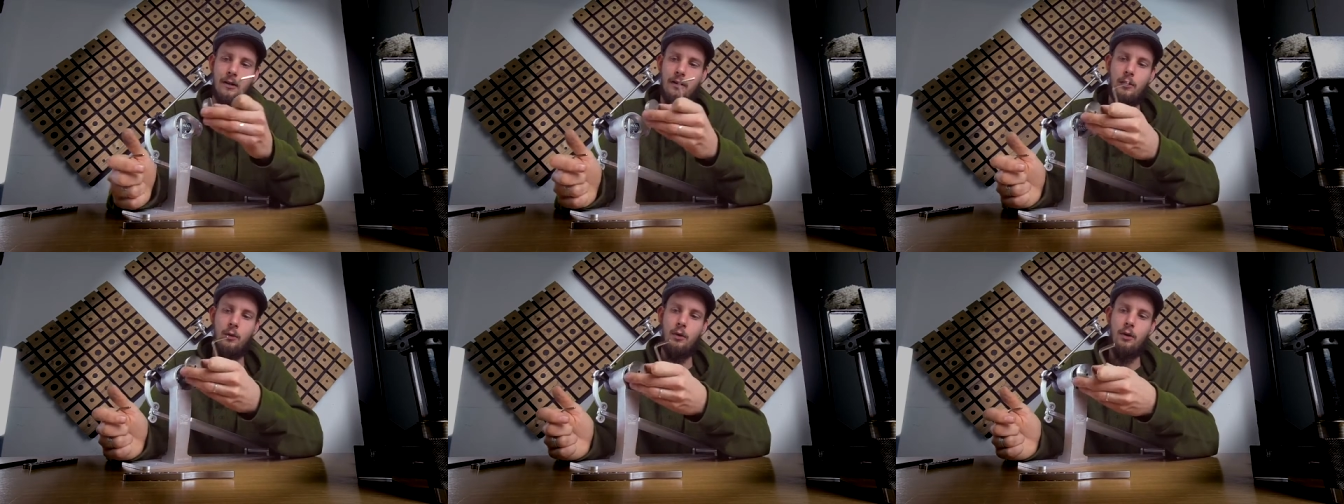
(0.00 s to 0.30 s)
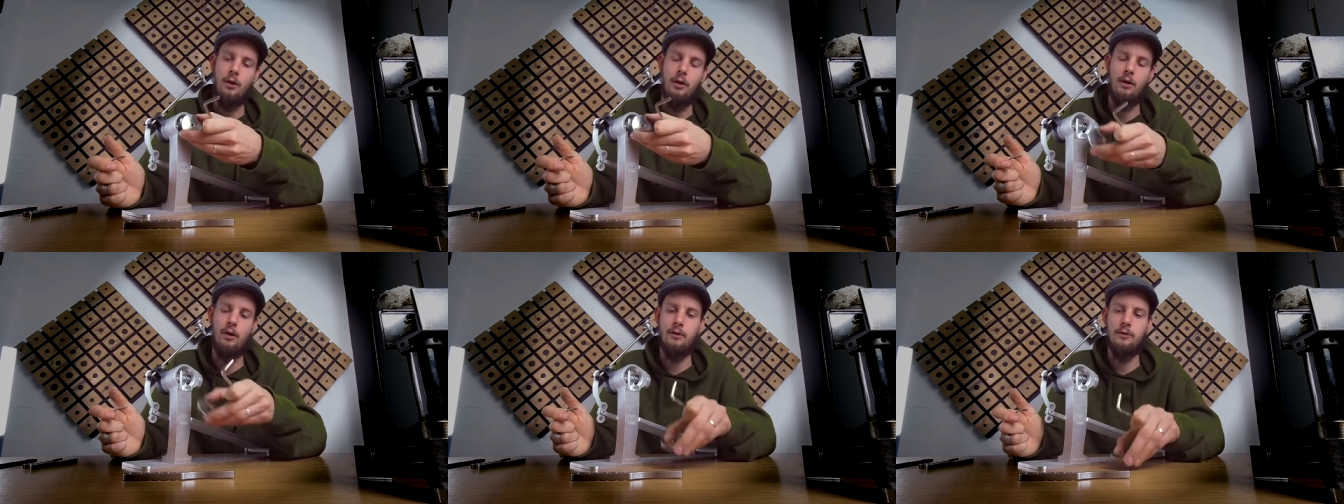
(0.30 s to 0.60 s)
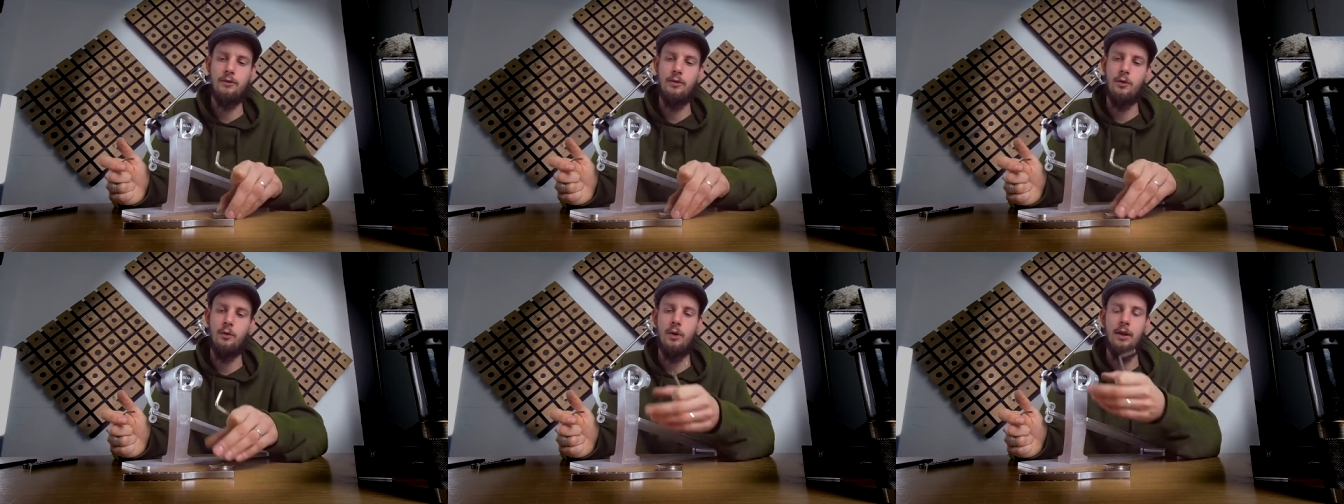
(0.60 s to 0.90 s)
or
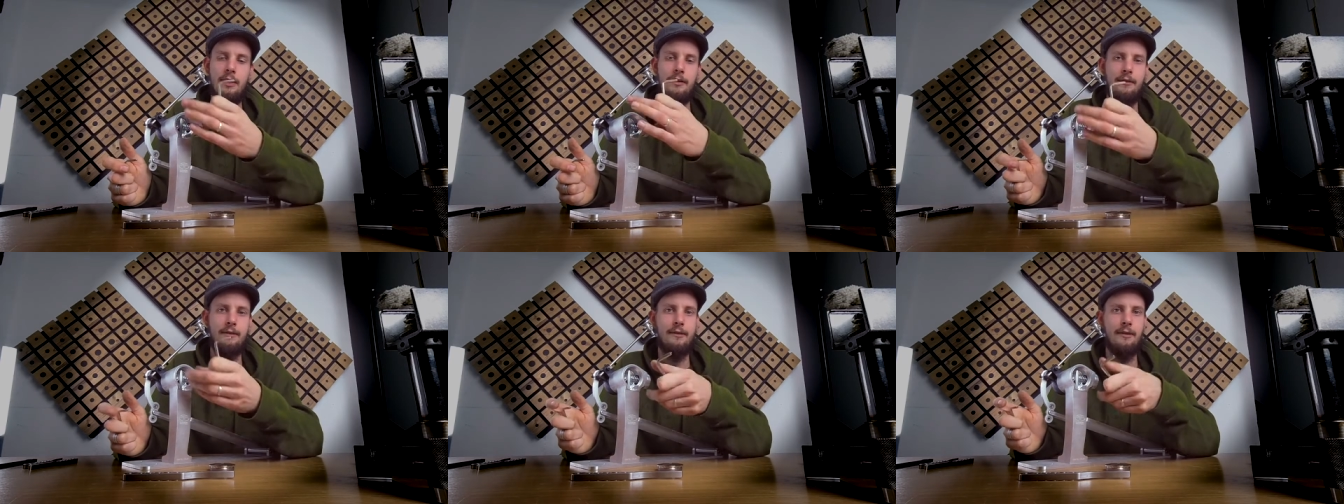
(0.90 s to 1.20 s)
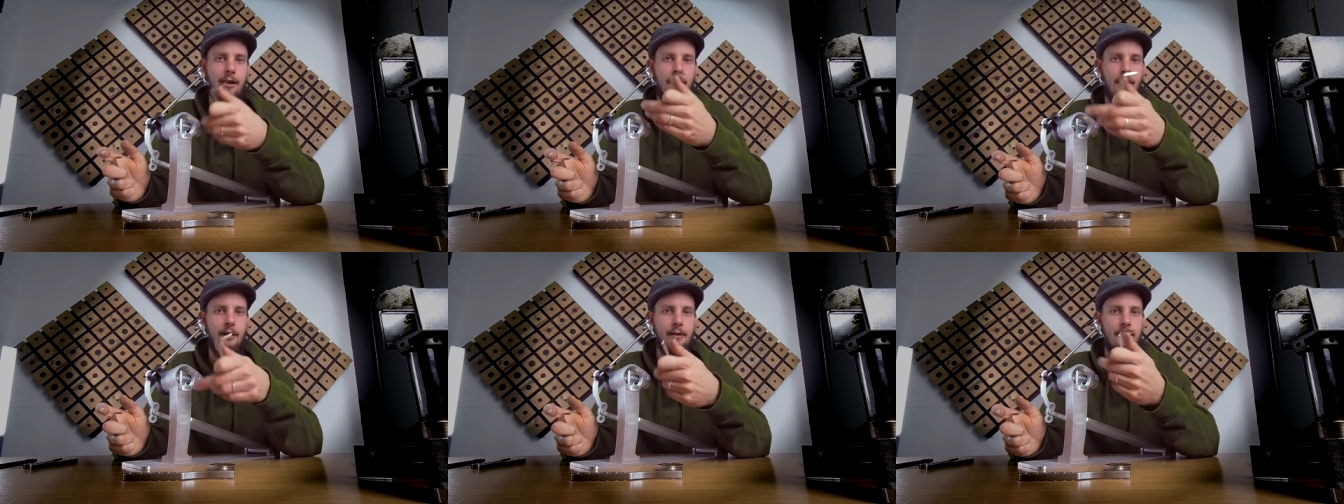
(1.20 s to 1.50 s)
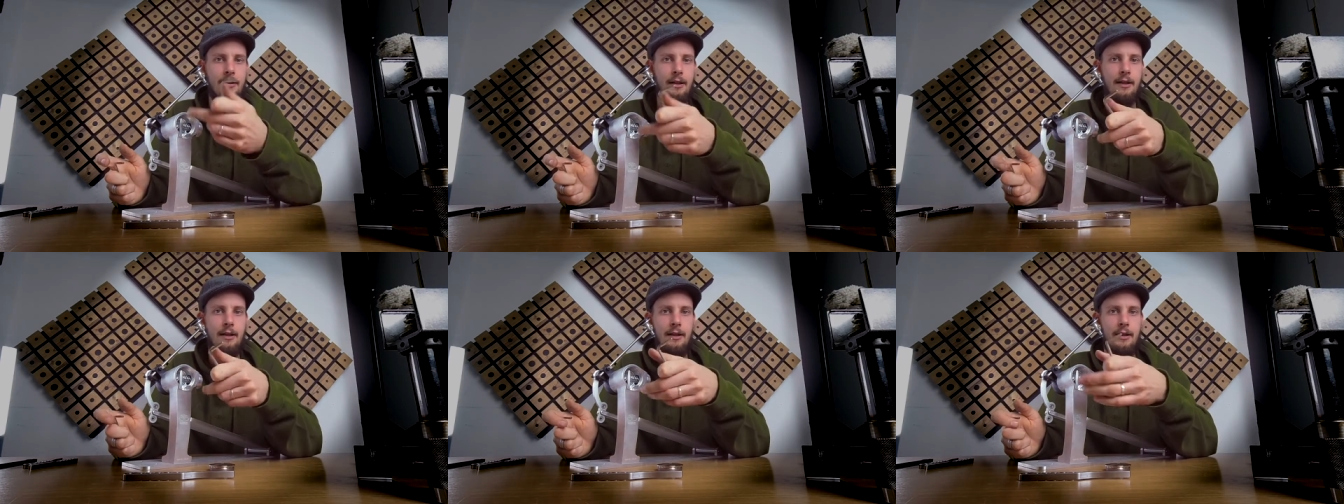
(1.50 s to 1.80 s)
to install
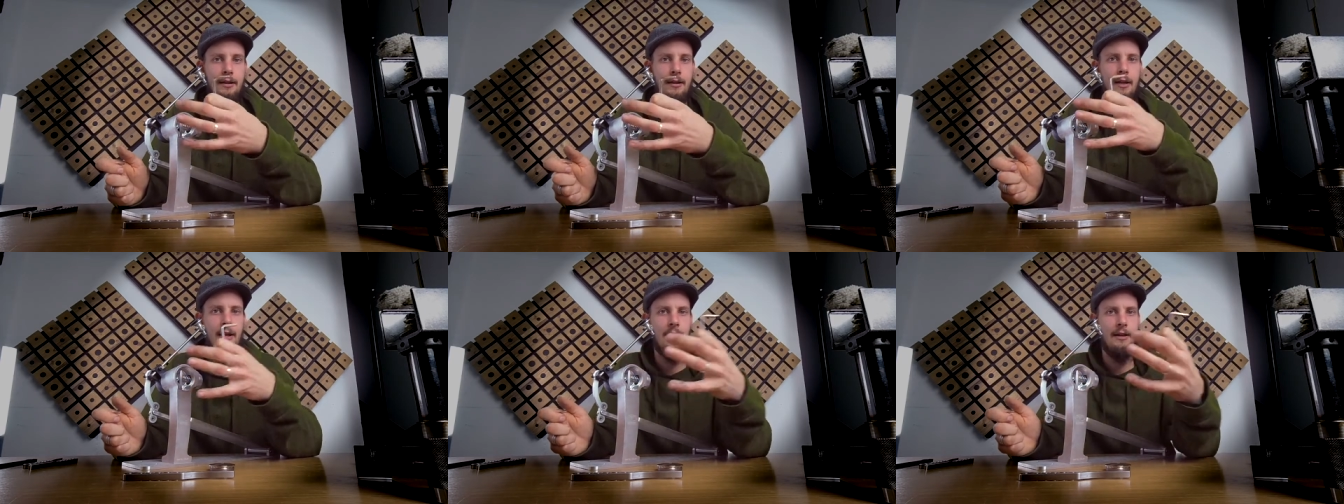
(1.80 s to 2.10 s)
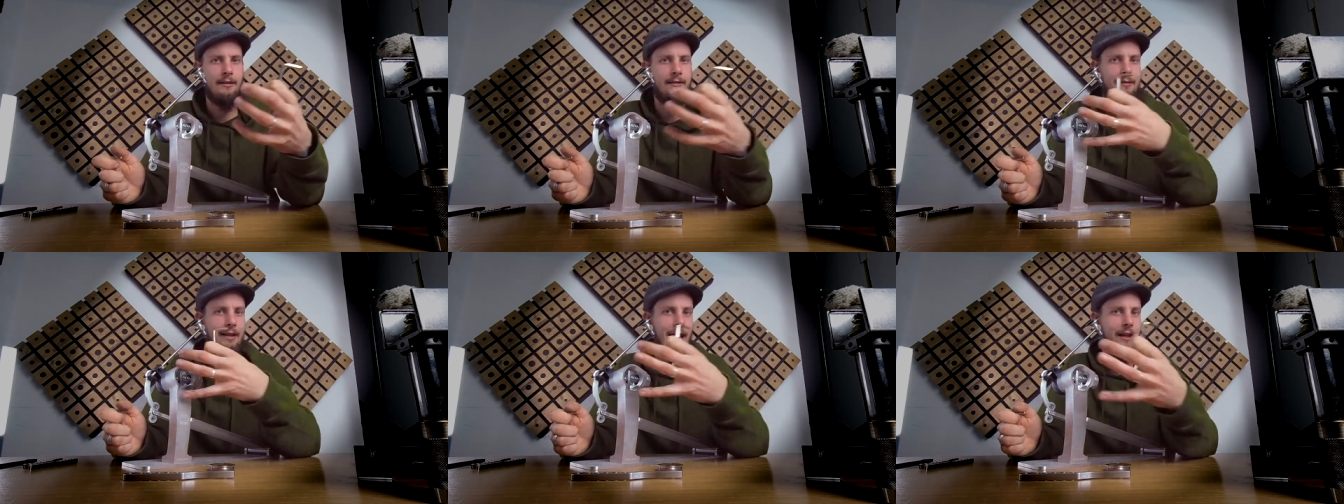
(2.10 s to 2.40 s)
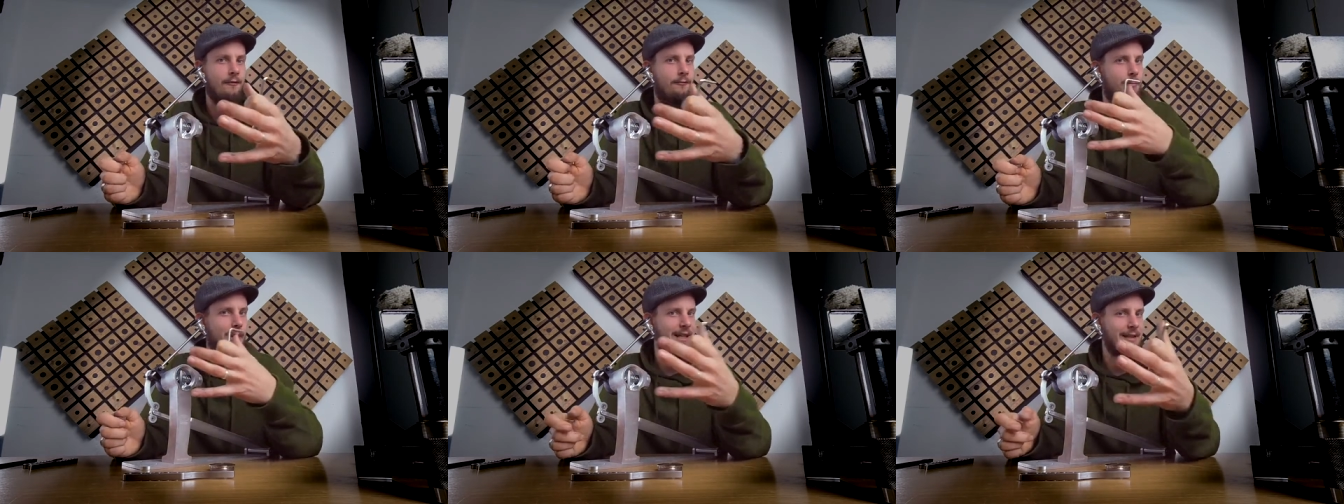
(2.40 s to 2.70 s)
the
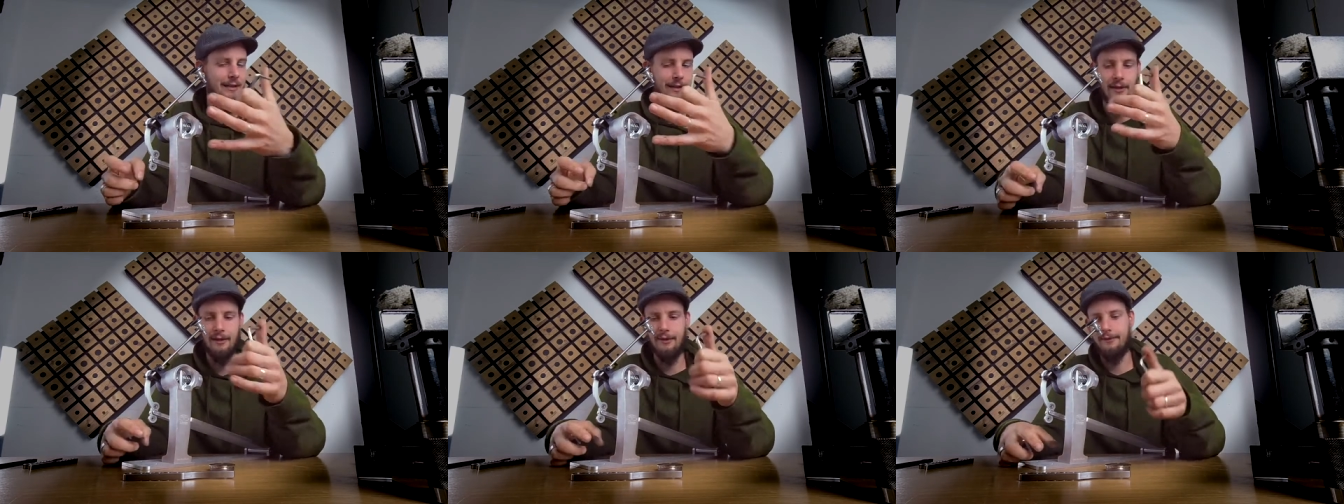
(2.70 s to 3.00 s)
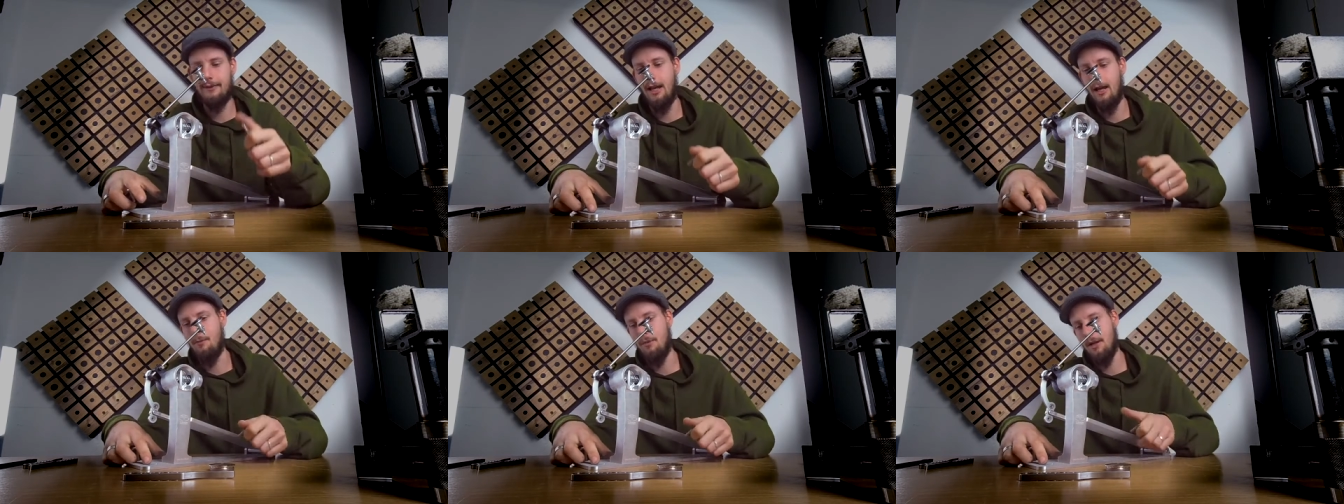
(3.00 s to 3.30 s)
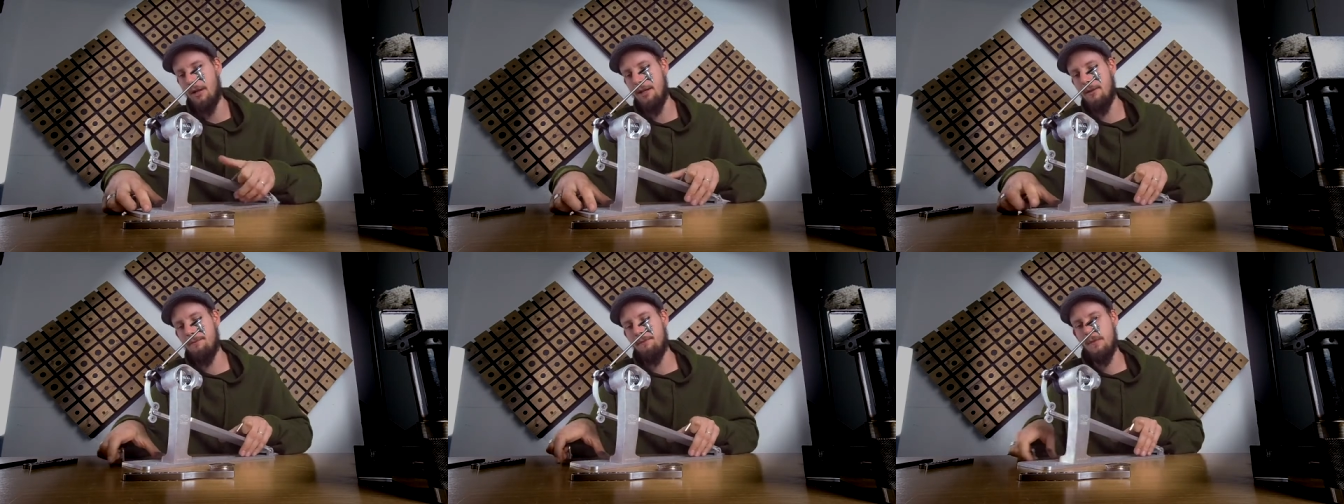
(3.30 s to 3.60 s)
slave beta
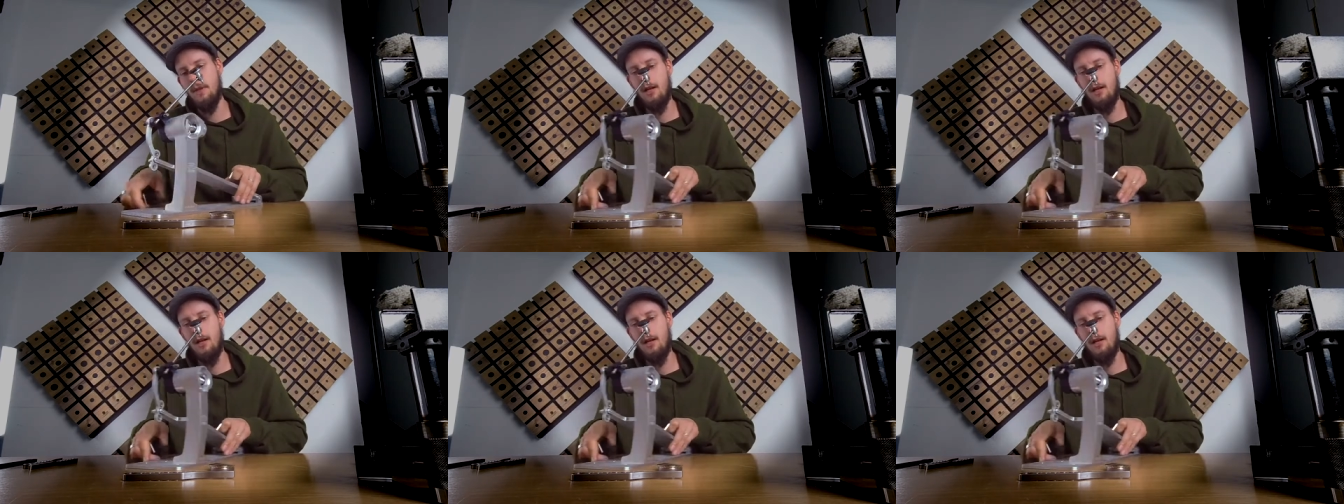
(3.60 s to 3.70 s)
assembly.